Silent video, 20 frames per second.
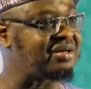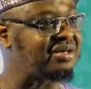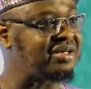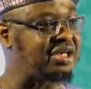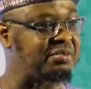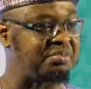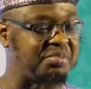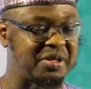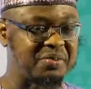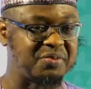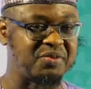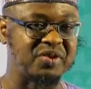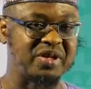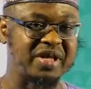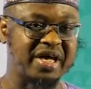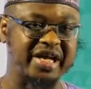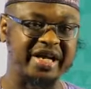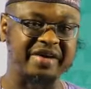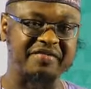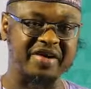The people
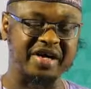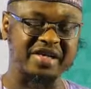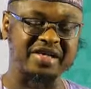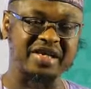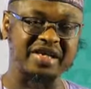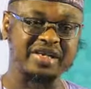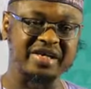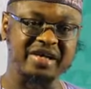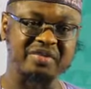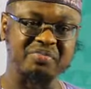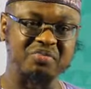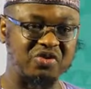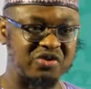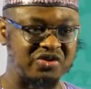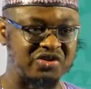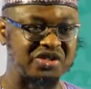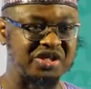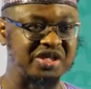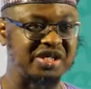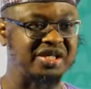that have attended
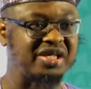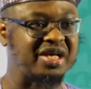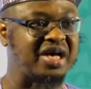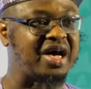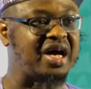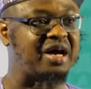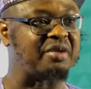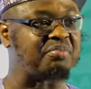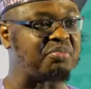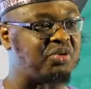mostly are